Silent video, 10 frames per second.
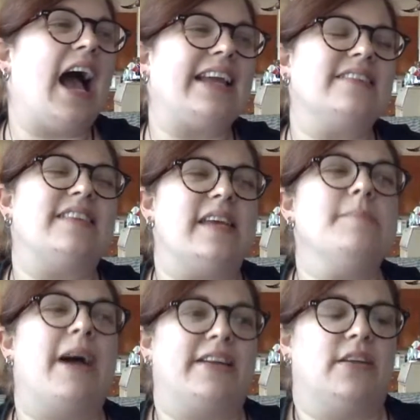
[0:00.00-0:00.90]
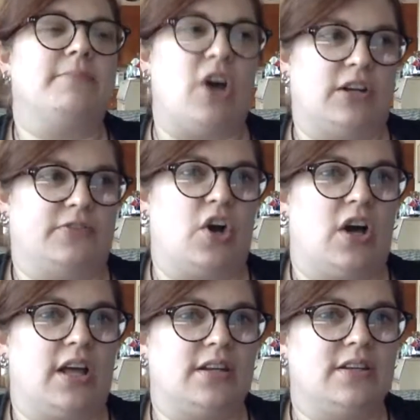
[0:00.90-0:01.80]
I guess he might not have
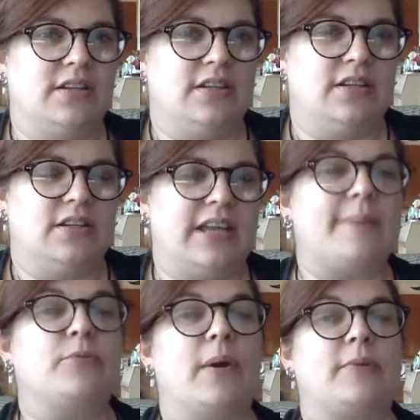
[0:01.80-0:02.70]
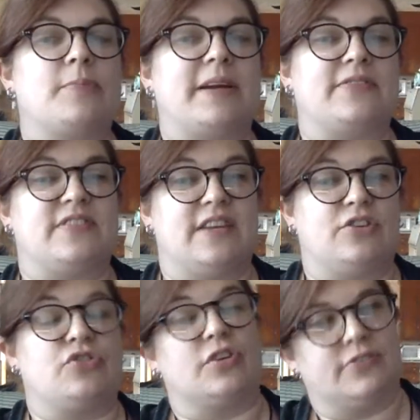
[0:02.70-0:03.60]
gone. Captain Wentworth might have sent a
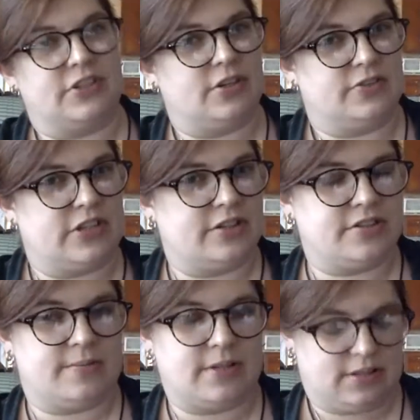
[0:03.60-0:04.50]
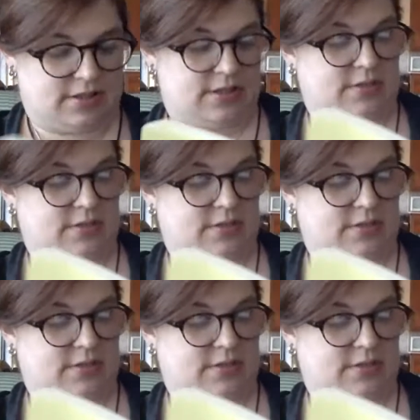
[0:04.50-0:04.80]
servant over there or something like that.